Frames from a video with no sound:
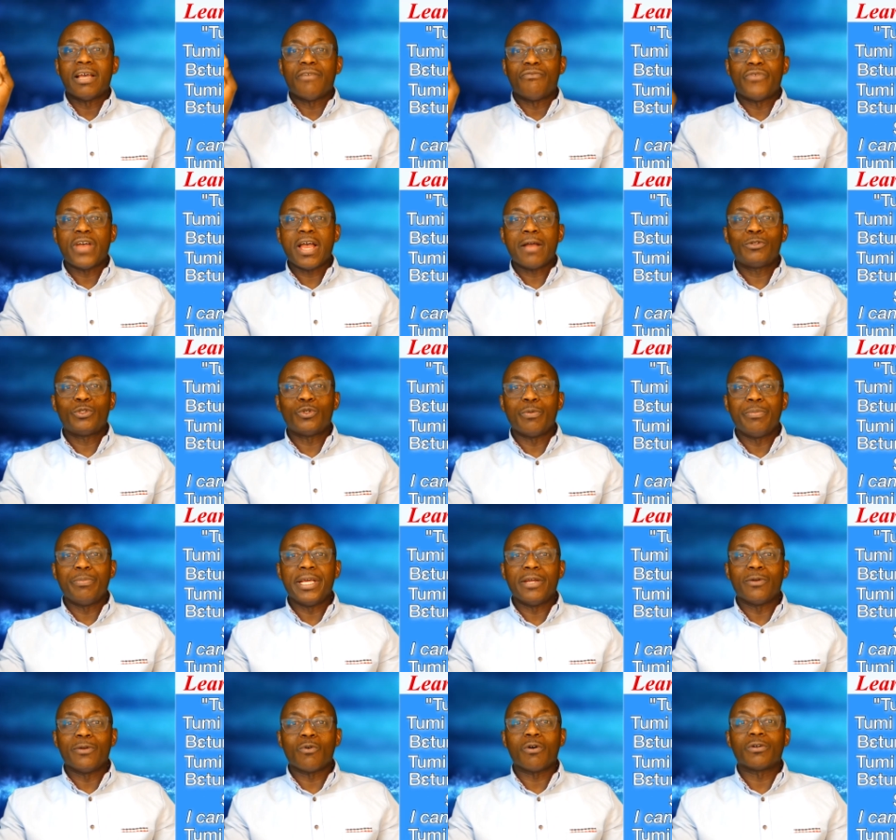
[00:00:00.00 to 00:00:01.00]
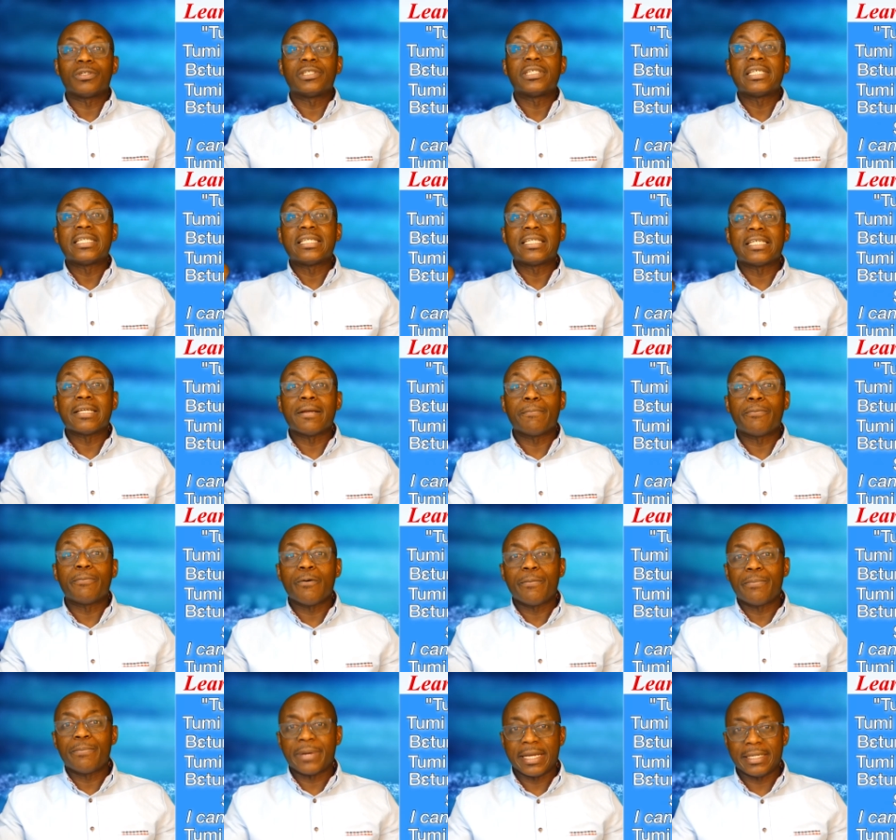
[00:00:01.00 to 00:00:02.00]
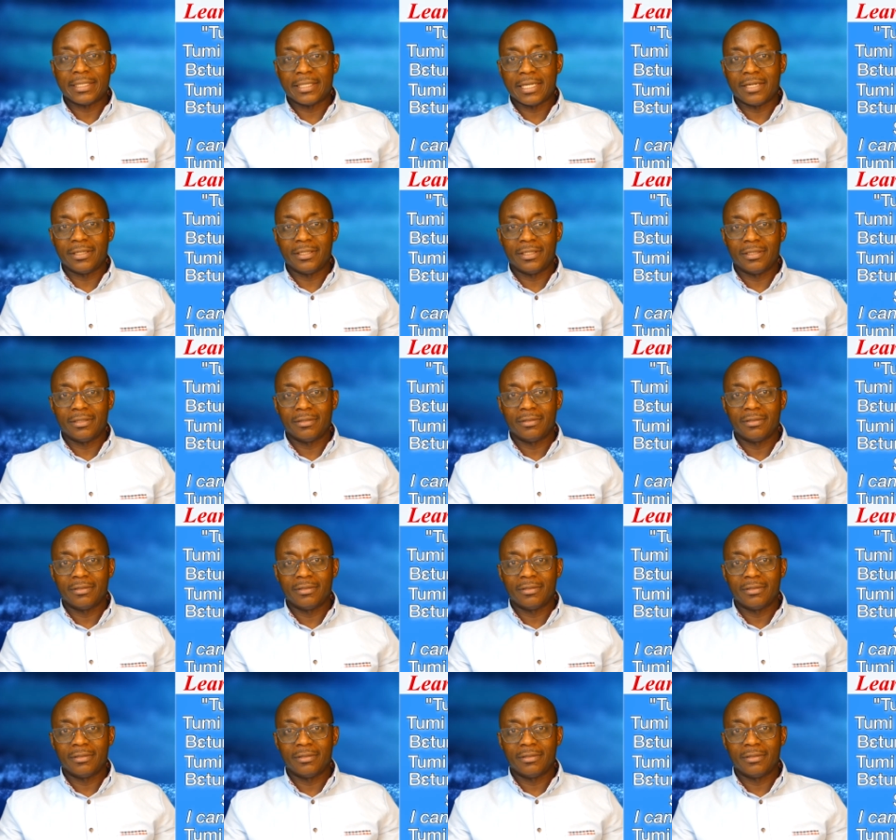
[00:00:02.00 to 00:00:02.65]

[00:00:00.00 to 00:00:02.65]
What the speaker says: verb should be in what? Simple present.